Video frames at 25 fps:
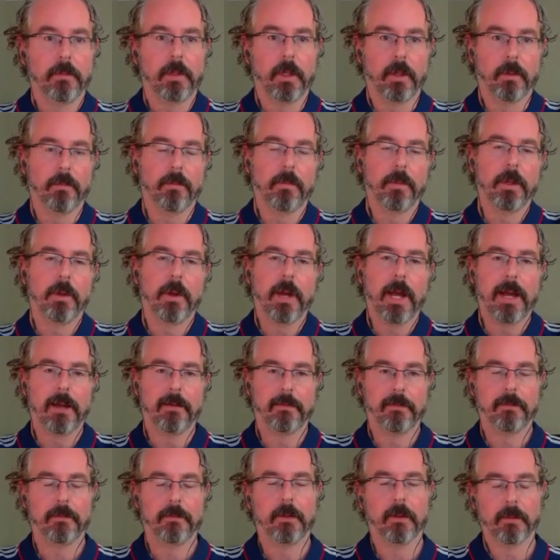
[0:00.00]
you have
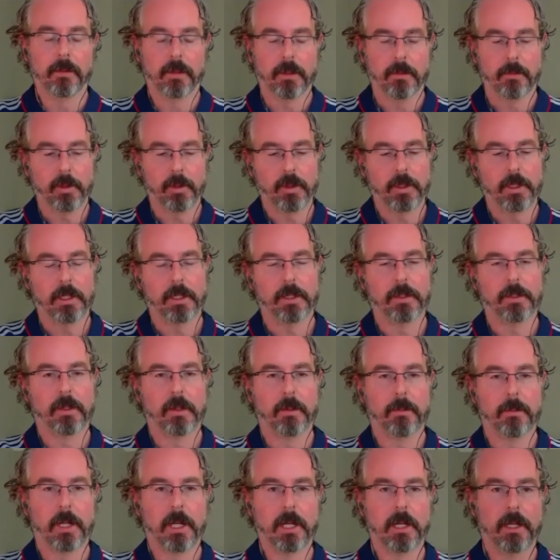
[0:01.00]
commissioning has
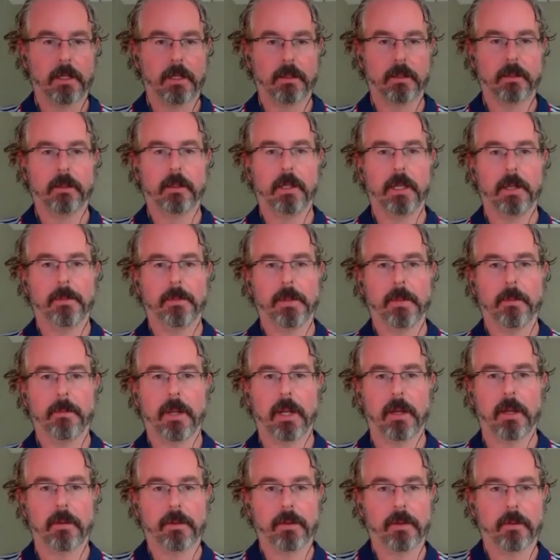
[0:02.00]
come on in leaps and
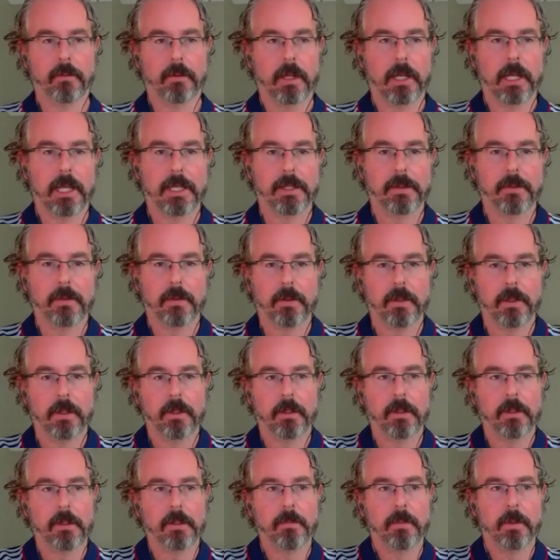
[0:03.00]
bounds over the last few
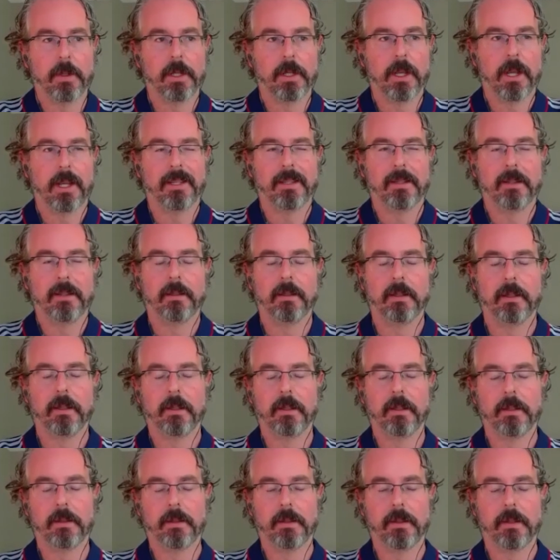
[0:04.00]
years, but I still think
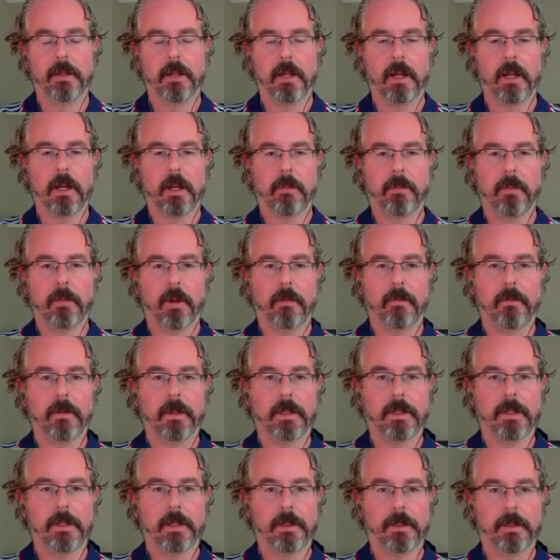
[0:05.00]
it's not a perfect
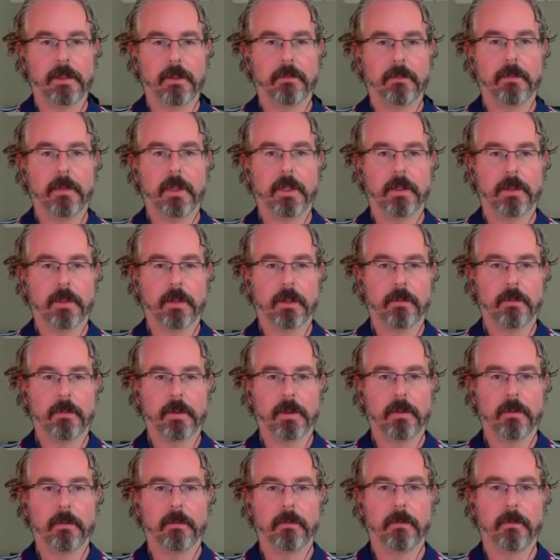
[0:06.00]
system in terms
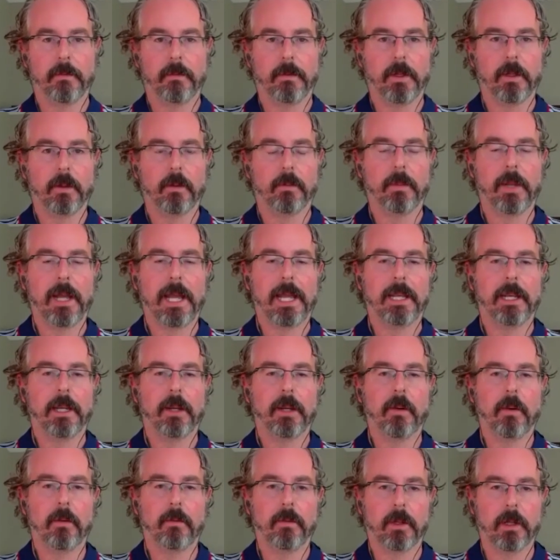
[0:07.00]
of handing
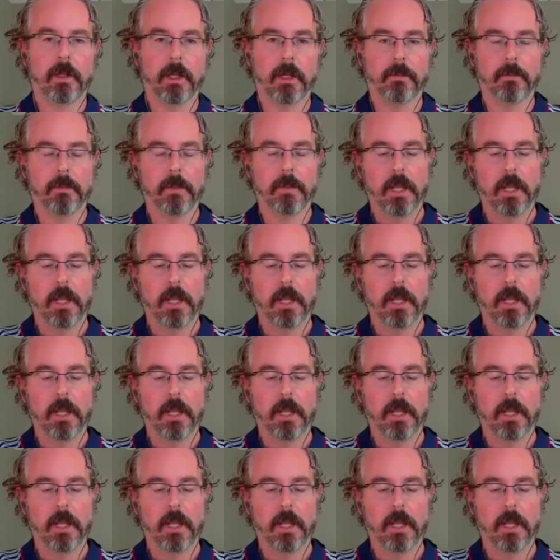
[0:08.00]
over